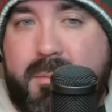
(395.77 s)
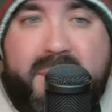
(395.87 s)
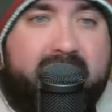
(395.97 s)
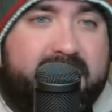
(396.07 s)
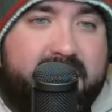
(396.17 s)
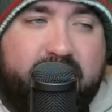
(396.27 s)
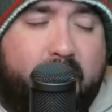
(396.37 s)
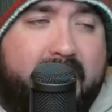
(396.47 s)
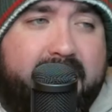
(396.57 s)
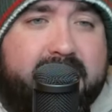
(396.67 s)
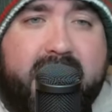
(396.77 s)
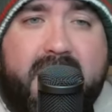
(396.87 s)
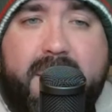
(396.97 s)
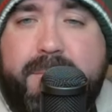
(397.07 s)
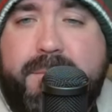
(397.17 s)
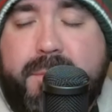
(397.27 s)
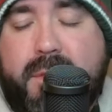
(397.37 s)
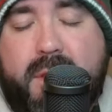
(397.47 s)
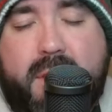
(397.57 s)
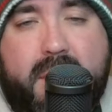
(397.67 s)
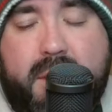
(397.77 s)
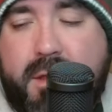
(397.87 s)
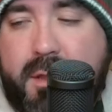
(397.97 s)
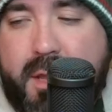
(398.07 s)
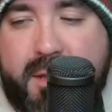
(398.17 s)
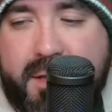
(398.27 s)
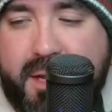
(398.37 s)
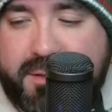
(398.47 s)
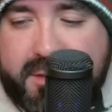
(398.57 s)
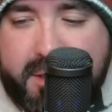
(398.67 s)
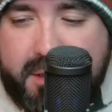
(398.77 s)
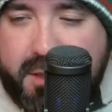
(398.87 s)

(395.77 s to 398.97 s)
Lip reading: Because this Wild team, it's